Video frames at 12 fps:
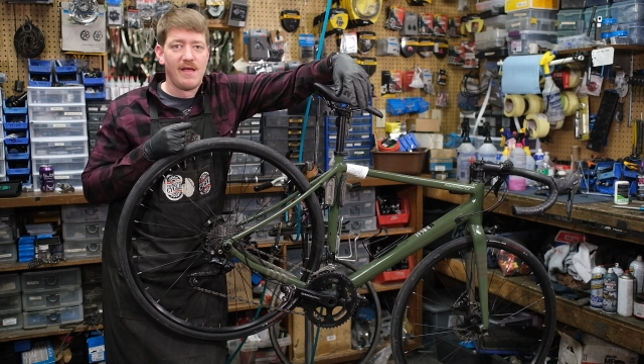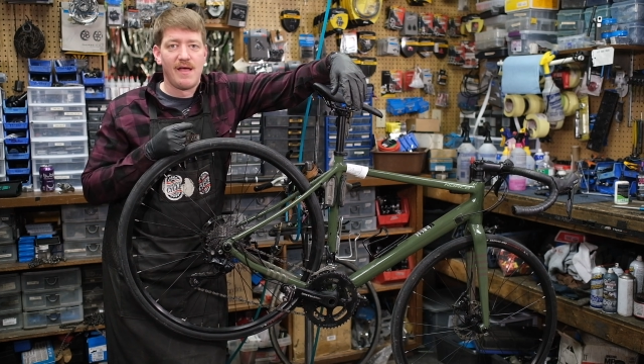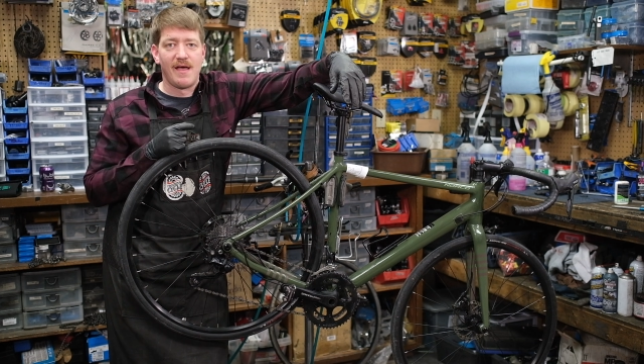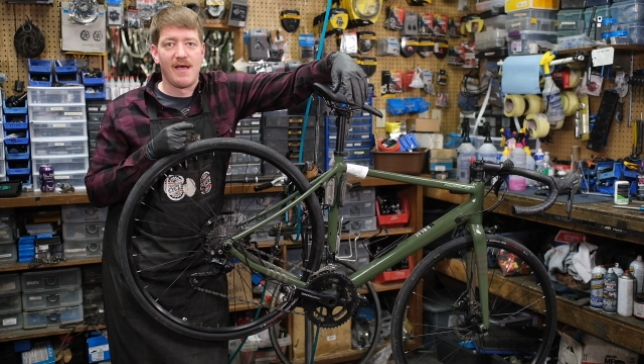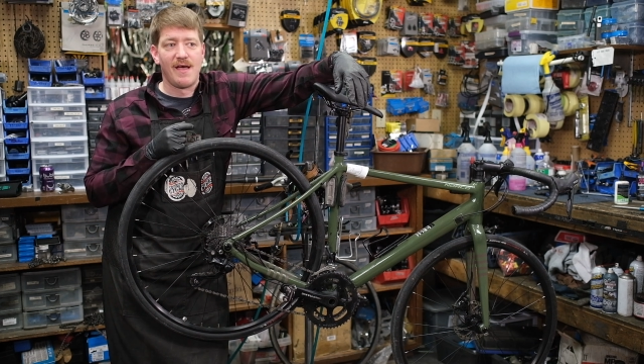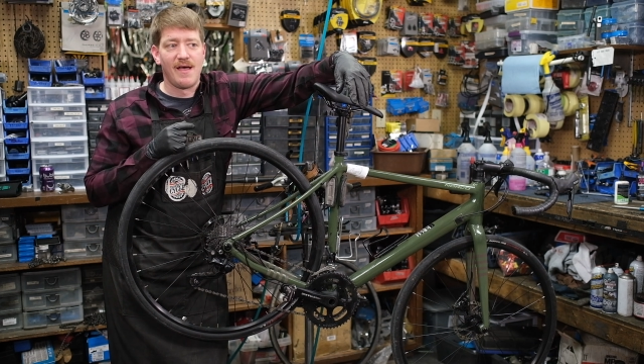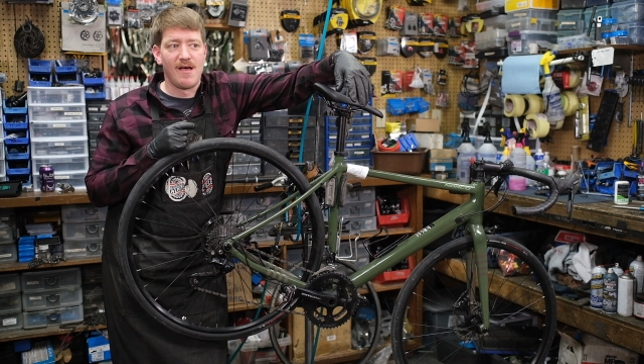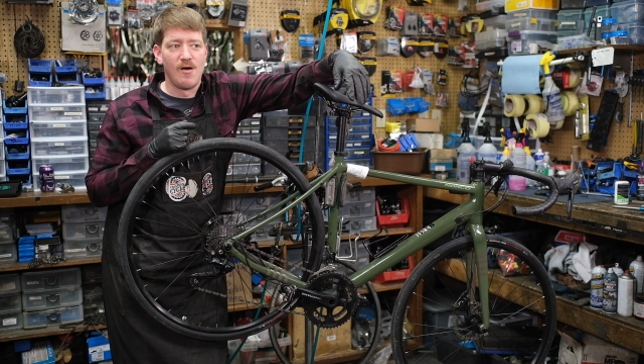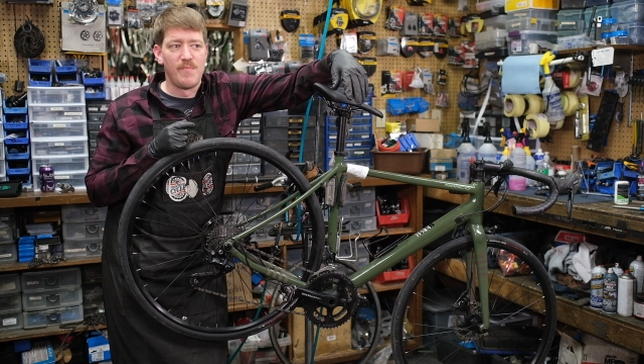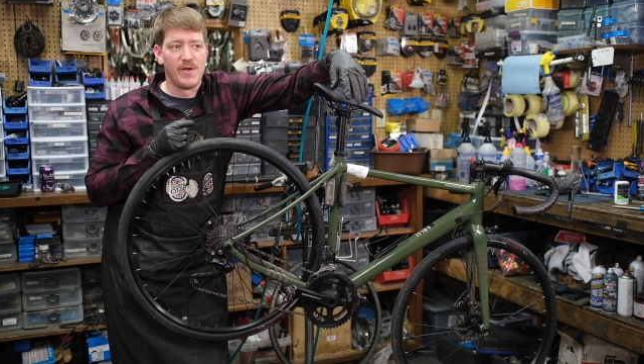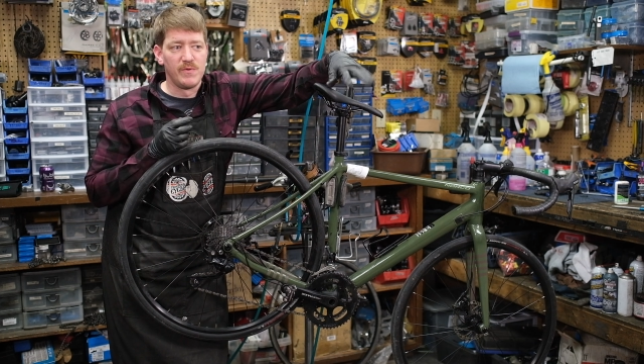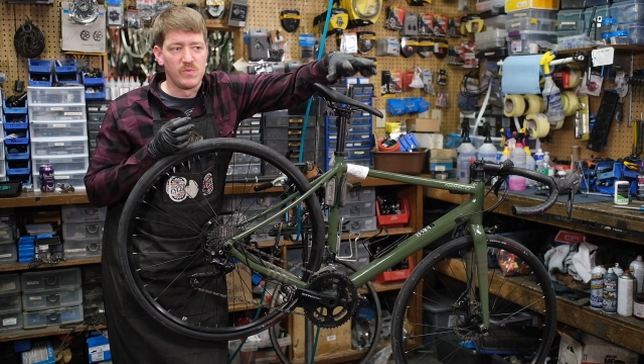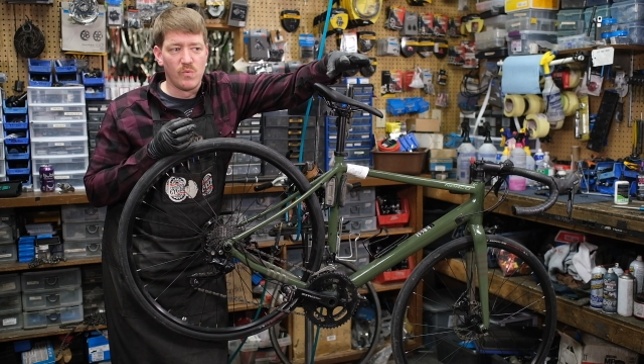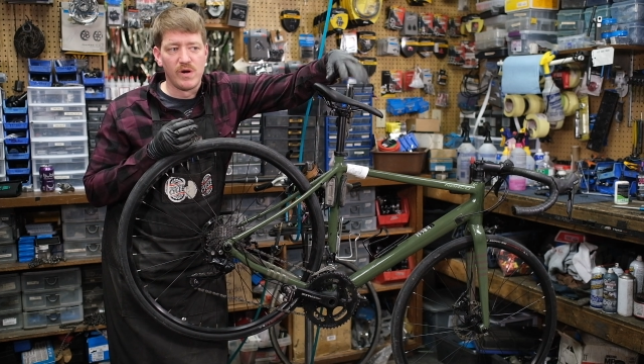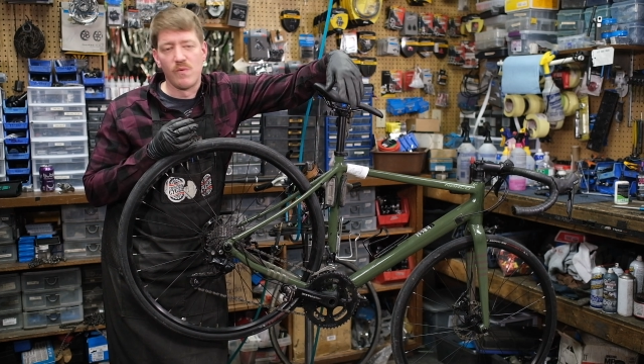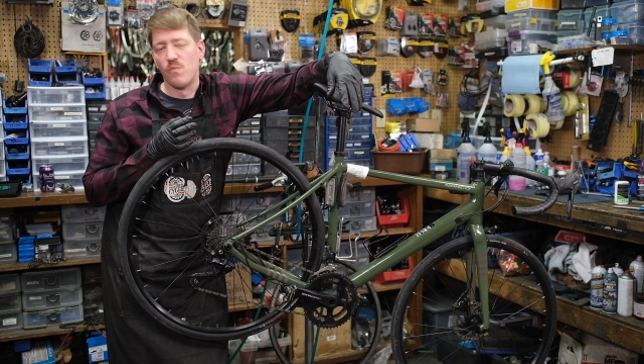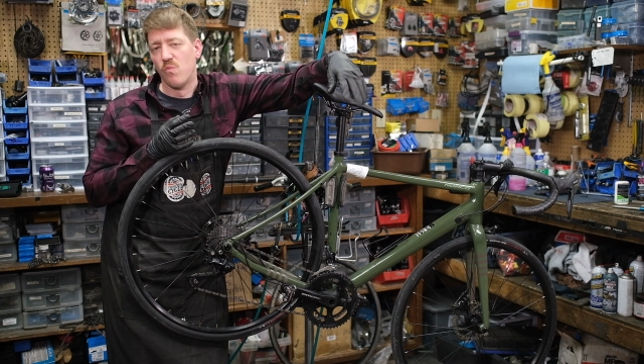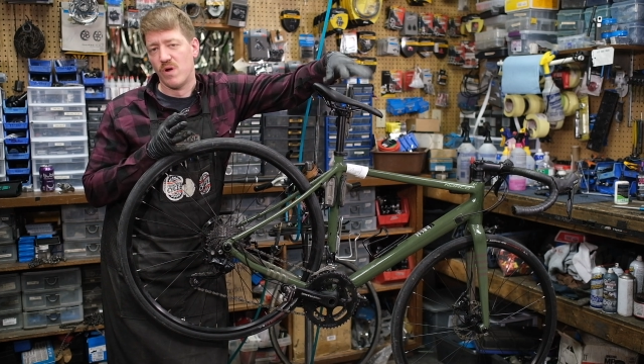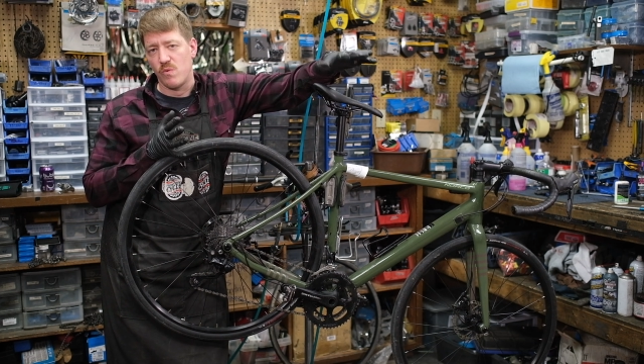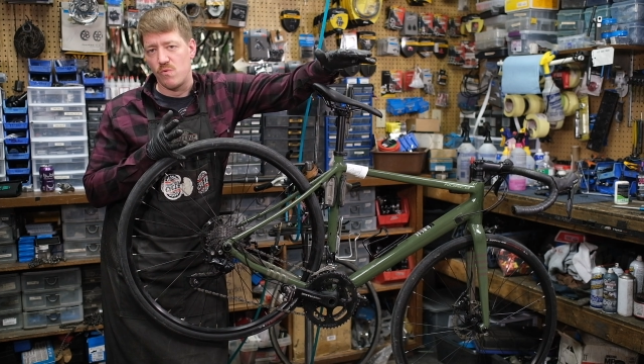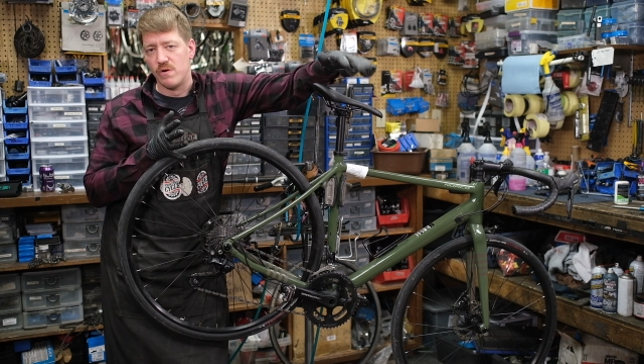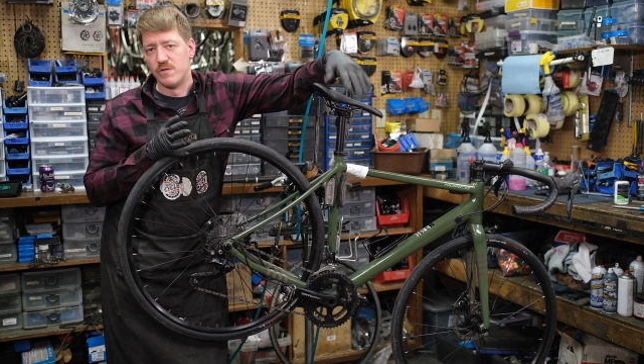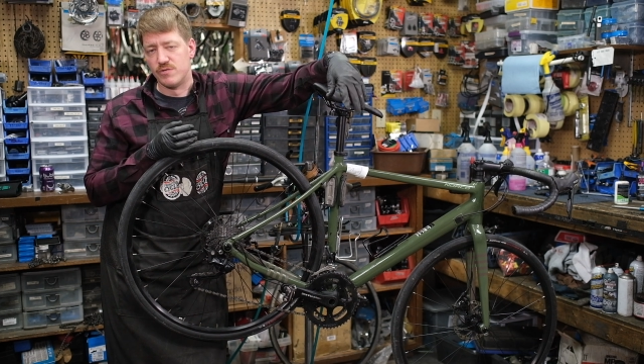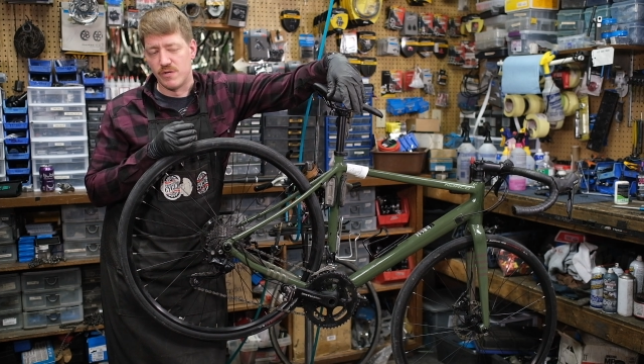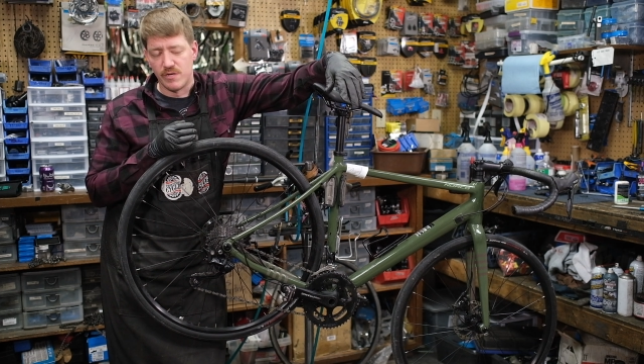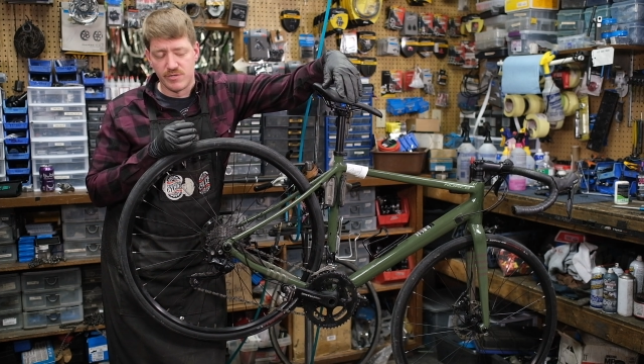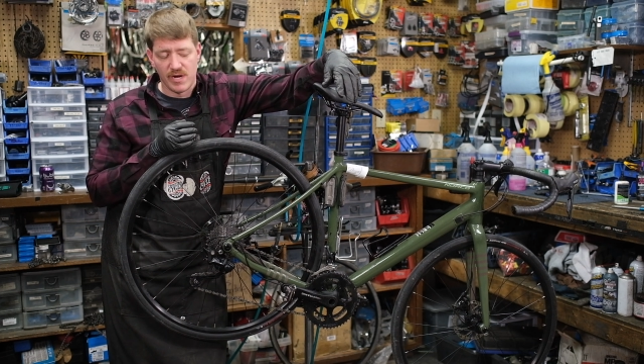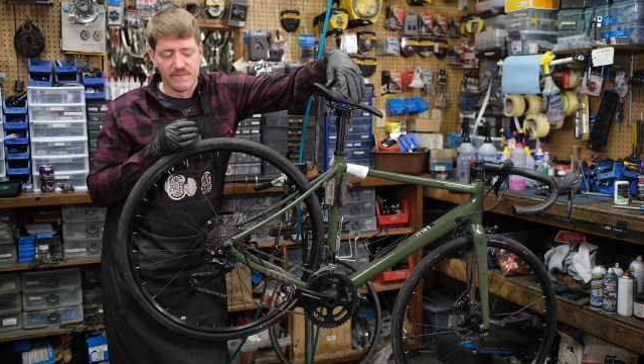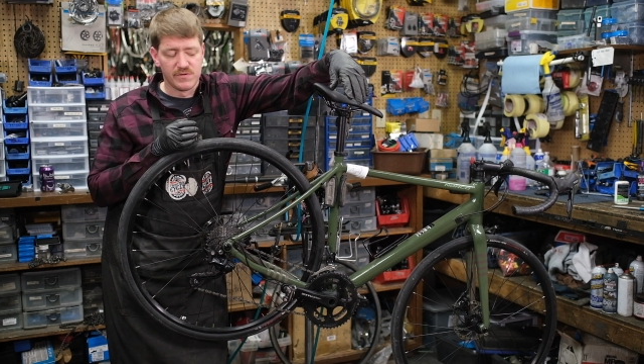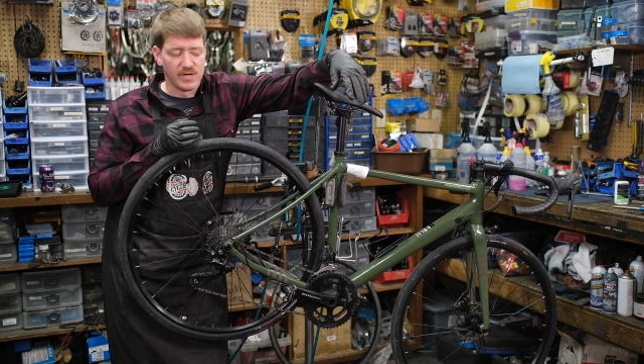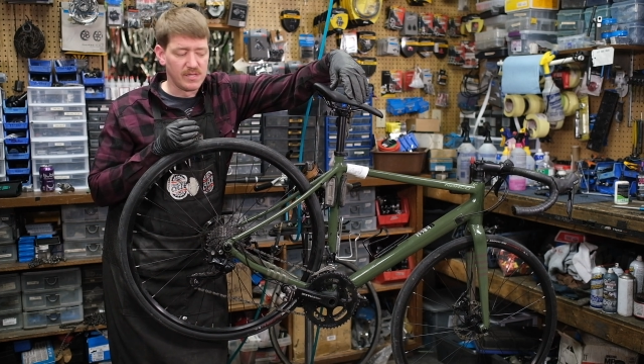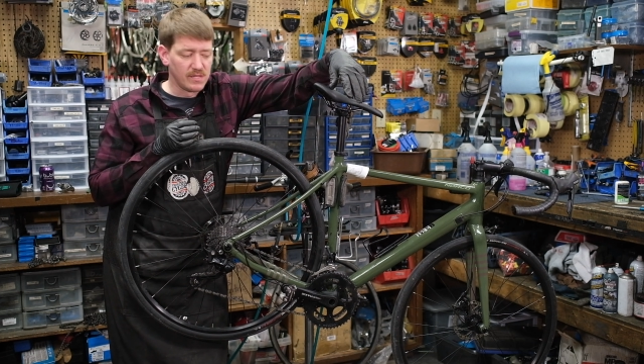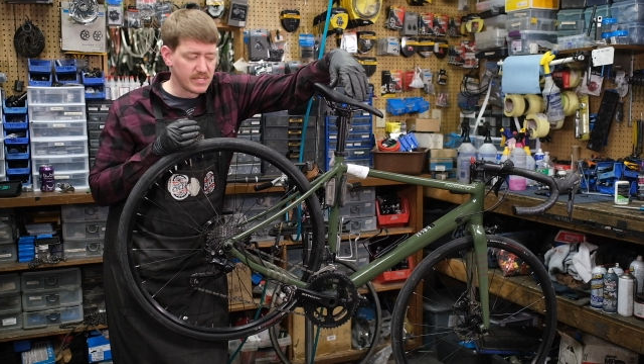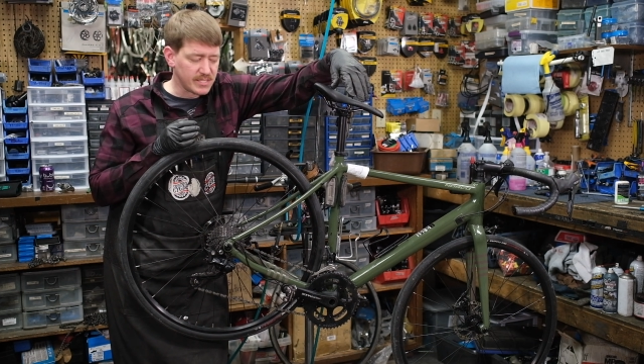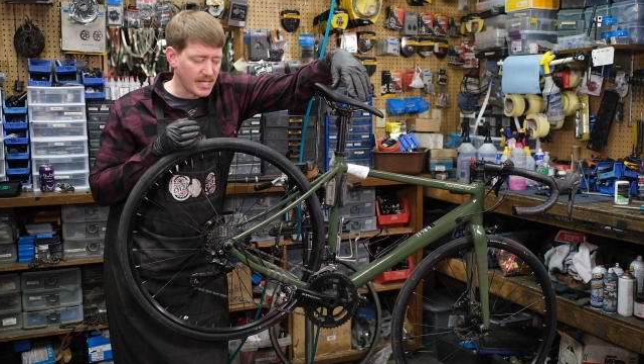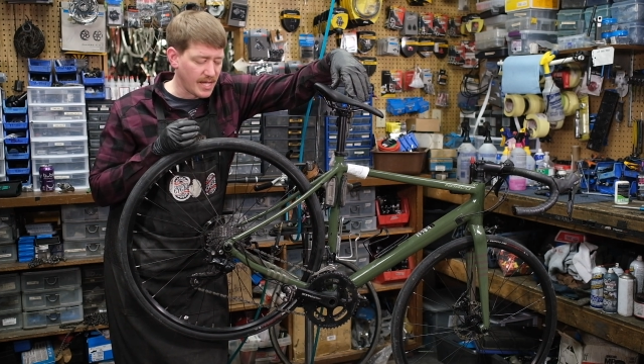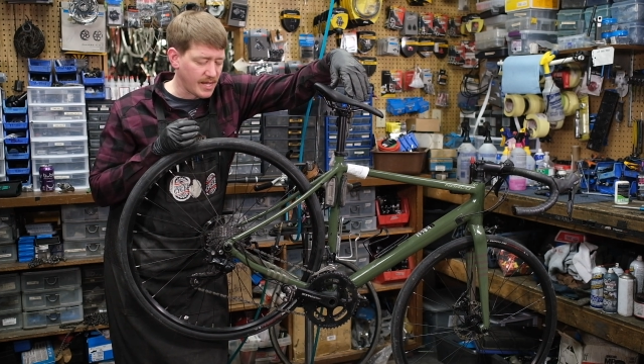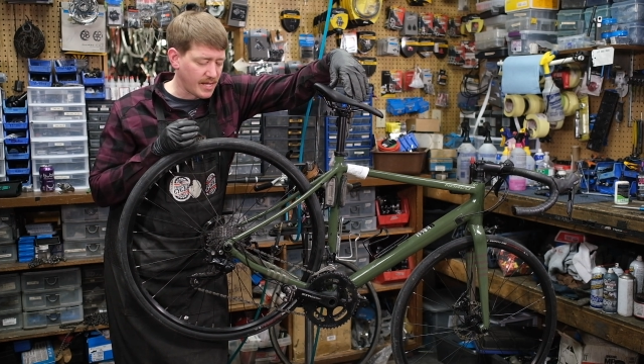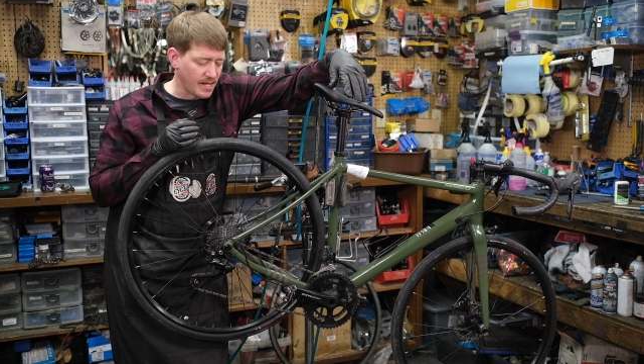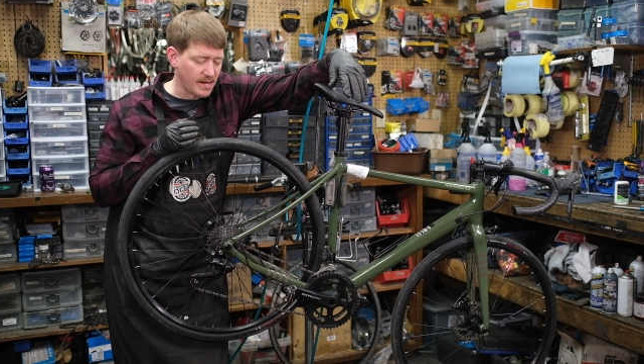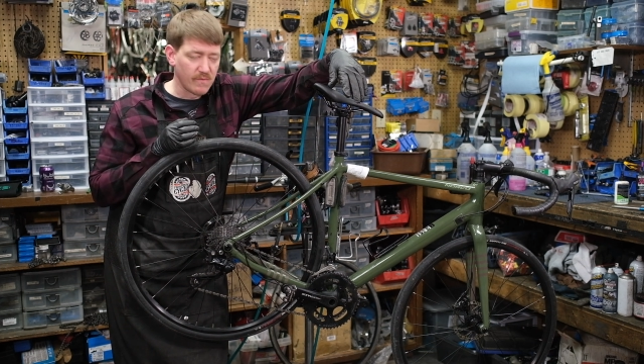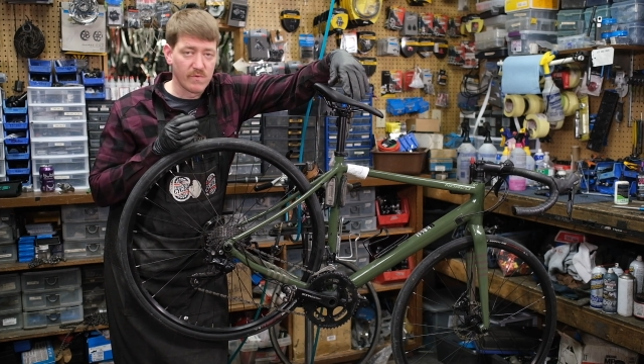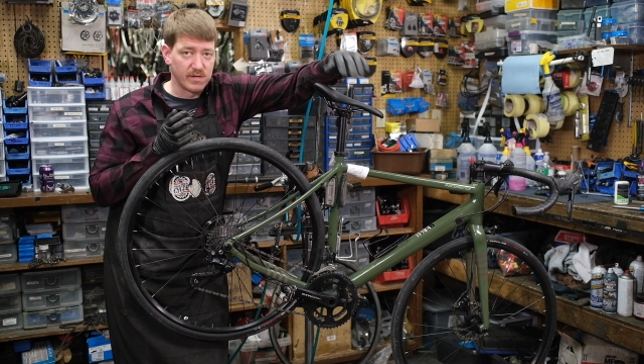about what a worn drivetrain looks like and what